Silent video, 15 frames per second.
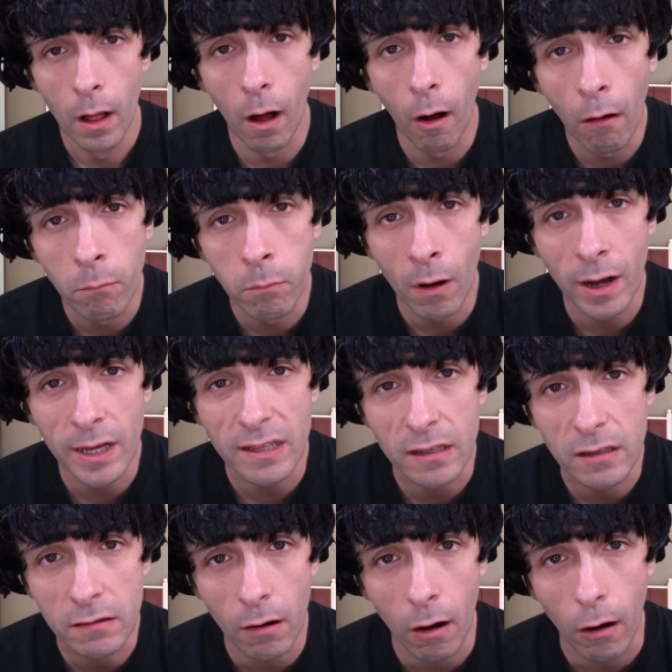Oh my
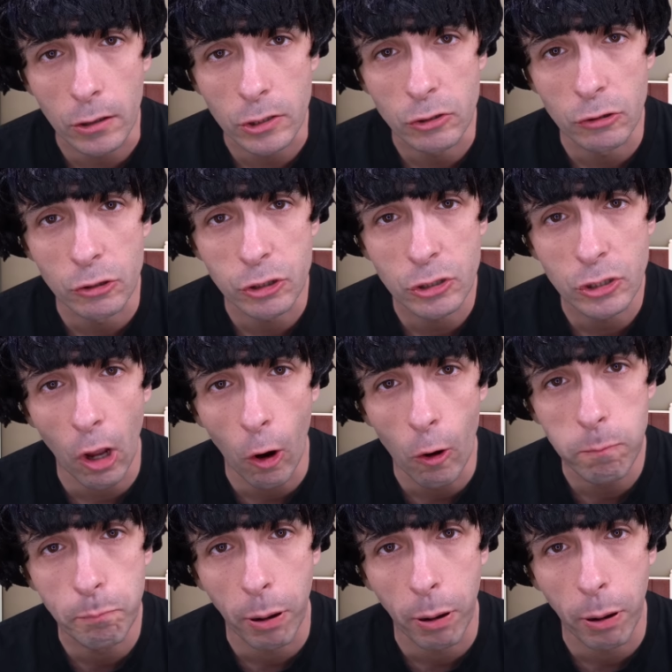god, you're so